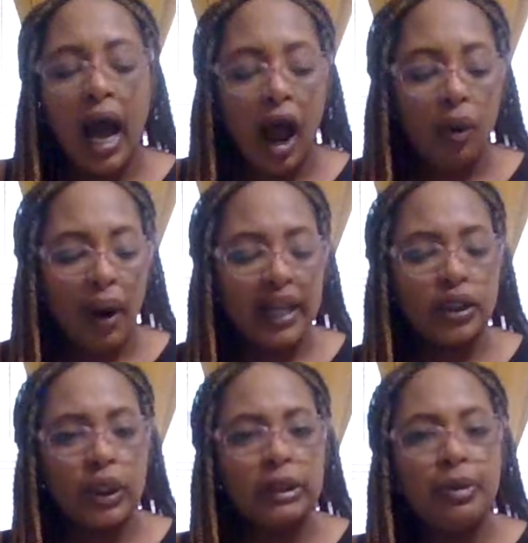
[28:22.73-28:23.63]
All right,
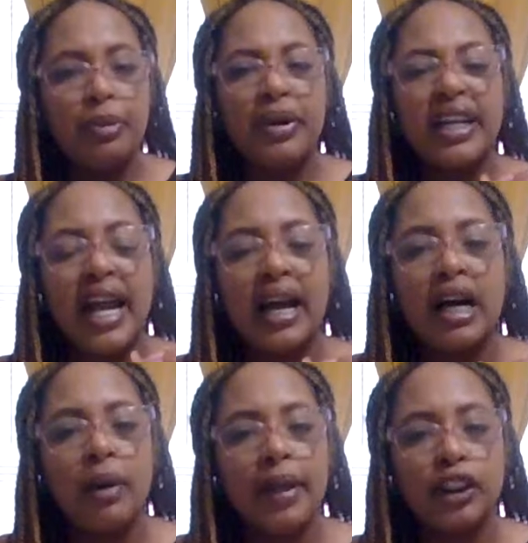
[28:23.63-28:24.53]
so these people cannot
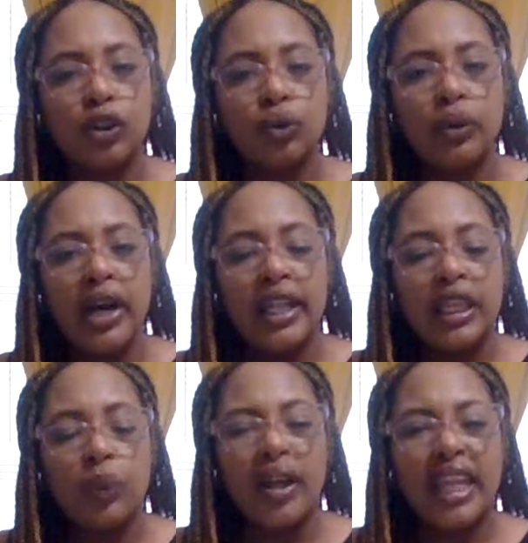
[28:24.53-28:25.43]
come at you
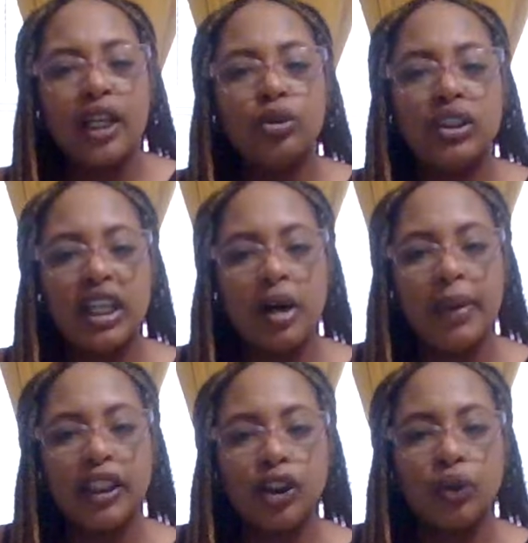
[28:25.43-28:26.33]
the way they used to come
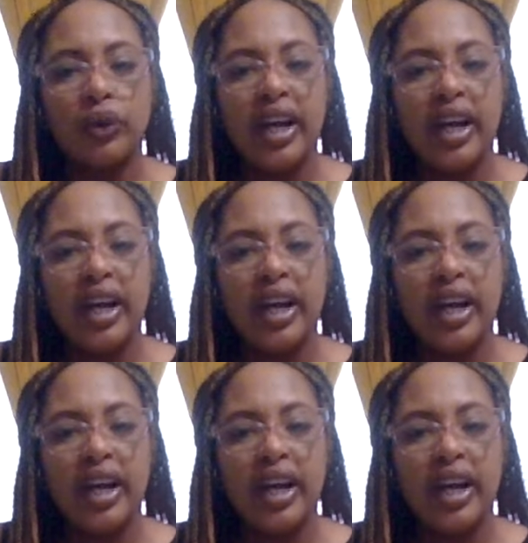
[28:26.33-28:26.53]
at you.